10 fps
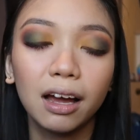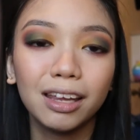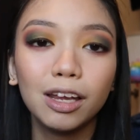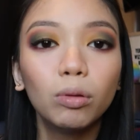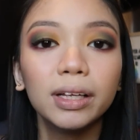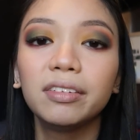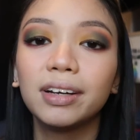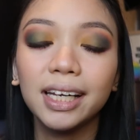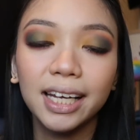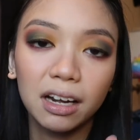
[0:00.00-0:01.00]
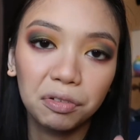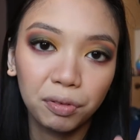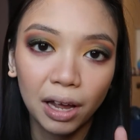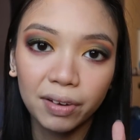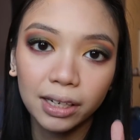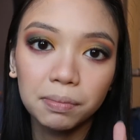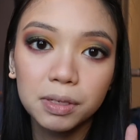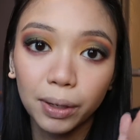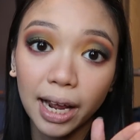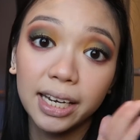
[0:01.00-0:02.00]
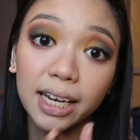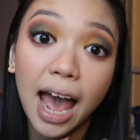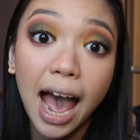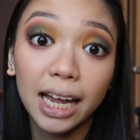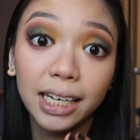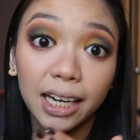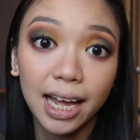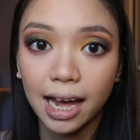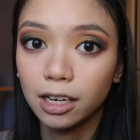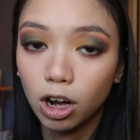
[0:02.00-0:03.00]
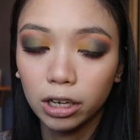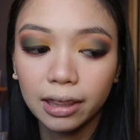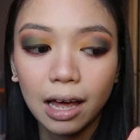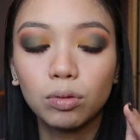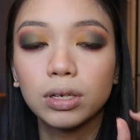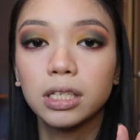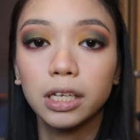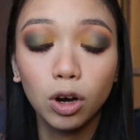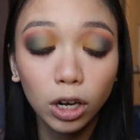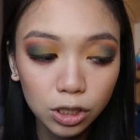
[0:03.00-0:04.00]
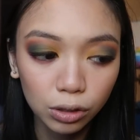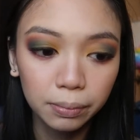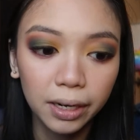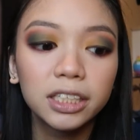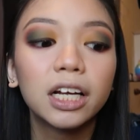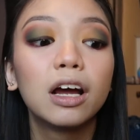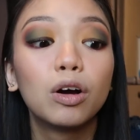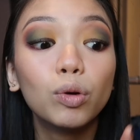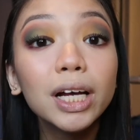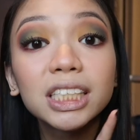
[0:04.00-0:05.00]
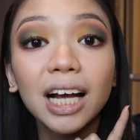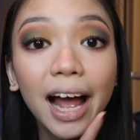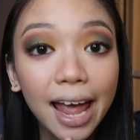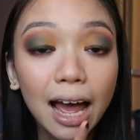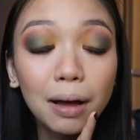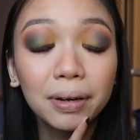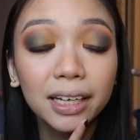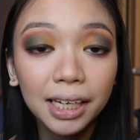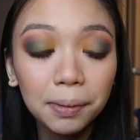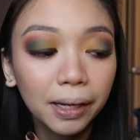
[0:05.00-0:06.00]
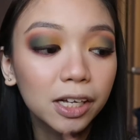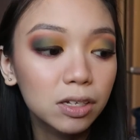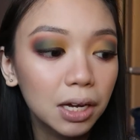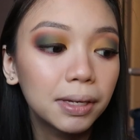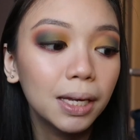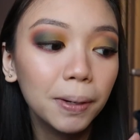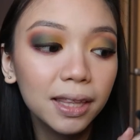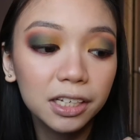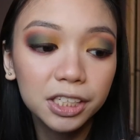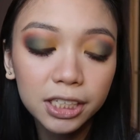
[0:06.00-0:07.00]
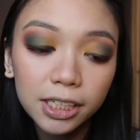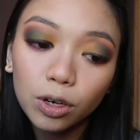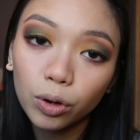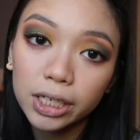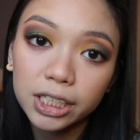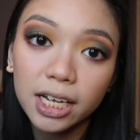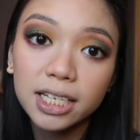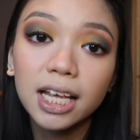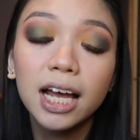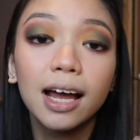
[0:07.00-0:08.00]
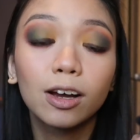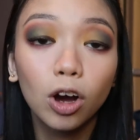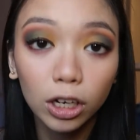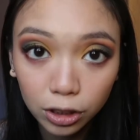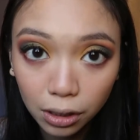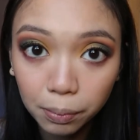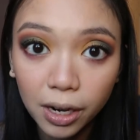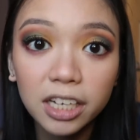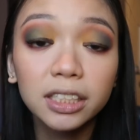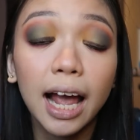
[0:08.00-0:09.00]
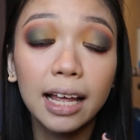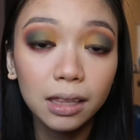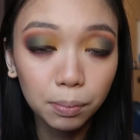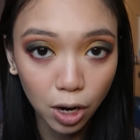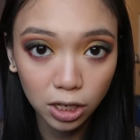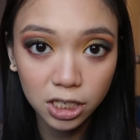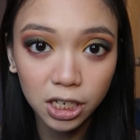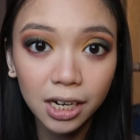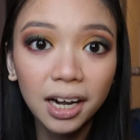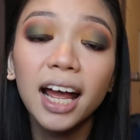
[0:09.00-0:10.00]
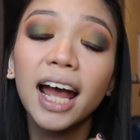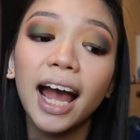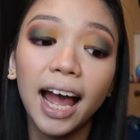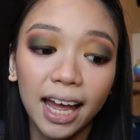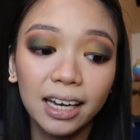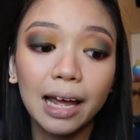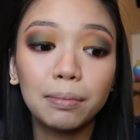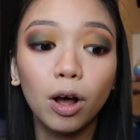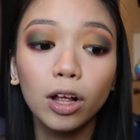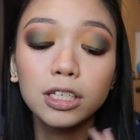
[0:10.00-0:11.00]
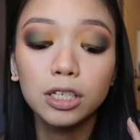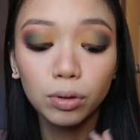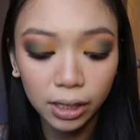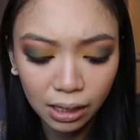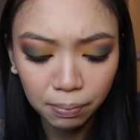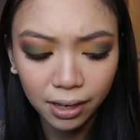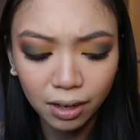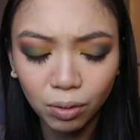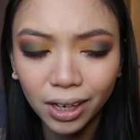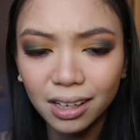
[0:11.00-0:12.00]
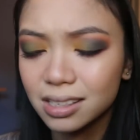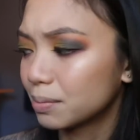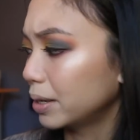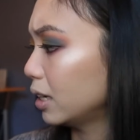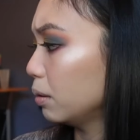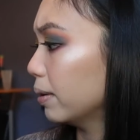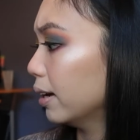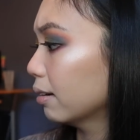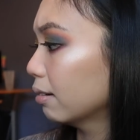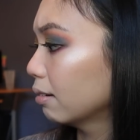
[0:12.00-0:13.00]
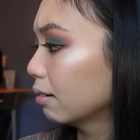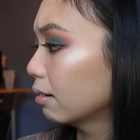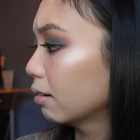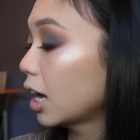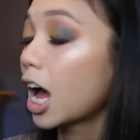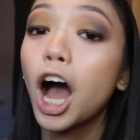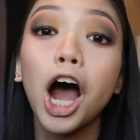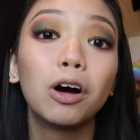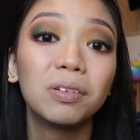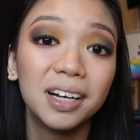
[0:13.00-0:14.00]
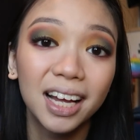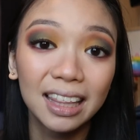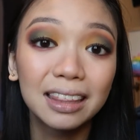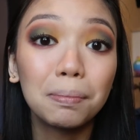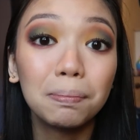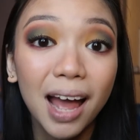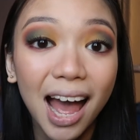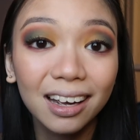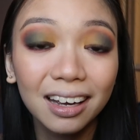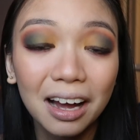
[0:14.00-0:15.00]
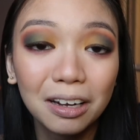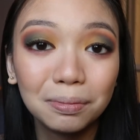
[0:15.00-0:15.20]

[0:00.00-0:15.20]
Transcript: you only really get 5 items, but I did add an add-on. That was the contour brush, which I am keeping. So I'm keeping the Gigi Gorgeous contour brush and the bronzer, and I'm also keeping, what else am I keeping? Oh, the MAC